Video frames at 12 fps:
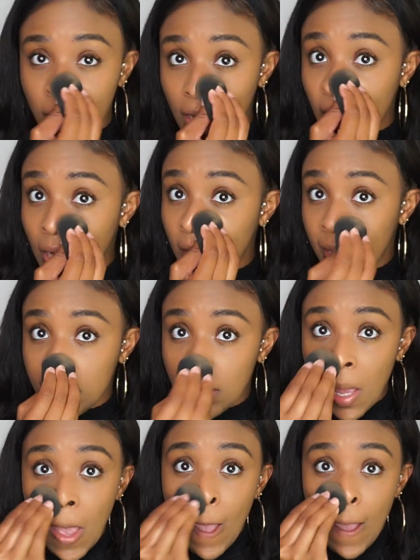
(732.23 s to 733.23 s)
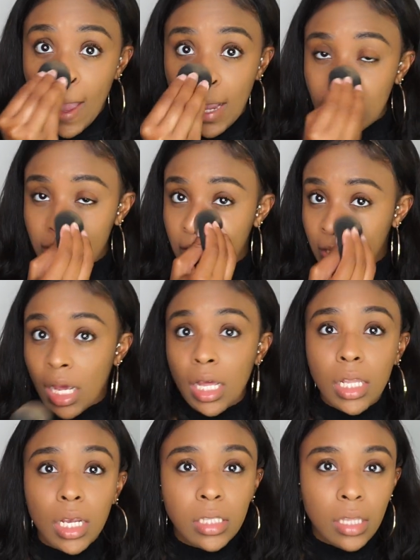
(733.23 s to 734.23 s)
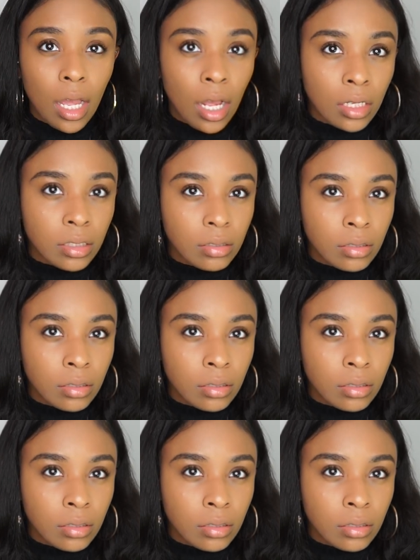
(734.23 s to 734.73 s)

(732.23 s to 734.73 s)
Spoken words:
and it's not like that